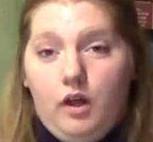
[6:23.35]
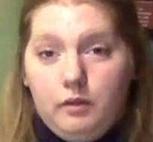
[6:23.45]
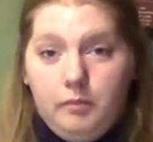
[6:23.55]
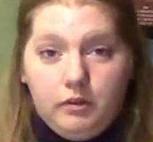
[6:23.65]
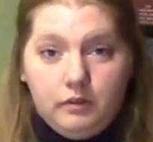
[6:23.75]

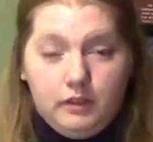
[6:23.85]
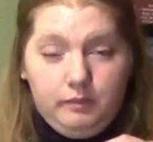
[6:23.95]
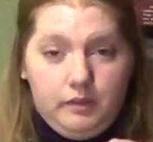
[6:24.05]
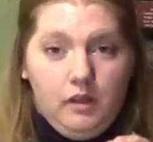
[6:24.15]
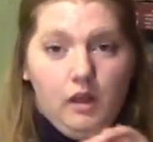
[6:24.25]
other books because
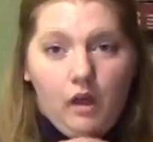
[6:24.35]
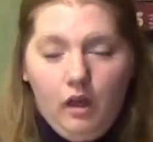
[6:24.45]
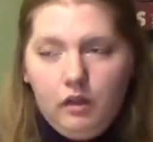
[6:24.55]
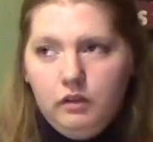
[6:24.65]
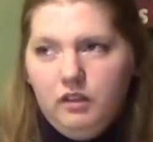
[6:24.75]
it was
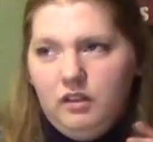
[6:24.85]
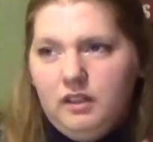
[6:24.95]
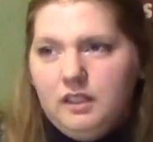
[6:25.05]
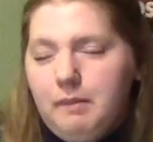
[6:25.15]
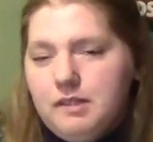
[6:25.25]
a
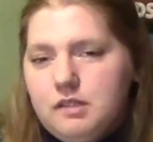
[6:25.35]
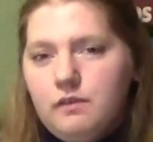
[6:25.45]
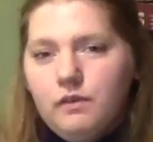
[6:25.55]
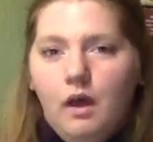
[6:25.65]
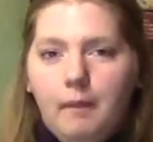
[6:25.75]
little expensive.